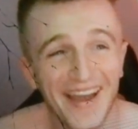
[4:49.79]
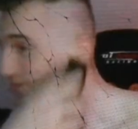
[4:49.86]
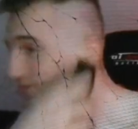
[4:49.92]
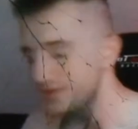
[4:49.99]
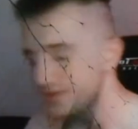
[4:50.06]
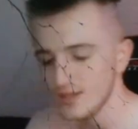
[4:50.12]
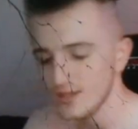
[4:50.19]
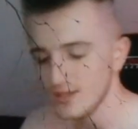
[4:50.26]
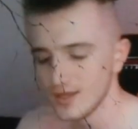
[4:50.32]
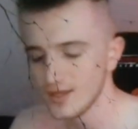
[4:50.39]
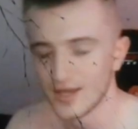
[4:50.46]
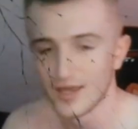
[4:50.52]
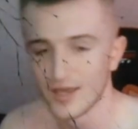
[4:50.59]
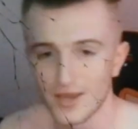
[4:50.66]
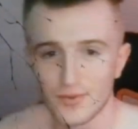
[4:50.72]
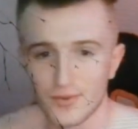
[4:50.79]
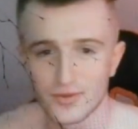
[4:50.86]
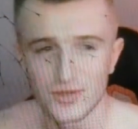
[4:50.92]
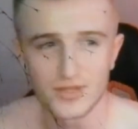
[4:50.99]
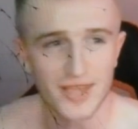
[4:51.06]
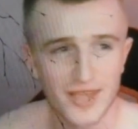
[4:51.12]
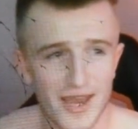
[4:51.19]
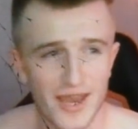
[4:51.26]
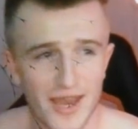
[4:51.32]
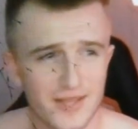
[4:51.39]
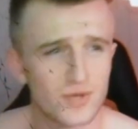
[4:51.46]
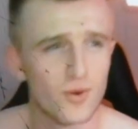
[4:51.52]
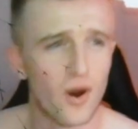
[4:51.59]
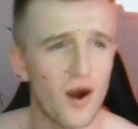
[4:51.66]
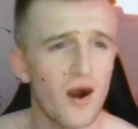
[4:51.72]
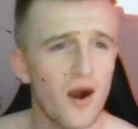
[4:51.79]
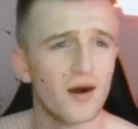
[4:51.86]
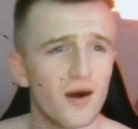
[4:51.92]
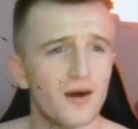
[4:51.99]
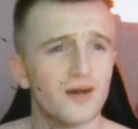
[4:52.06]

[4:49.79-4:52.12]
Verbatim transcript: Did you just get carried away? Yeah, it's too hot.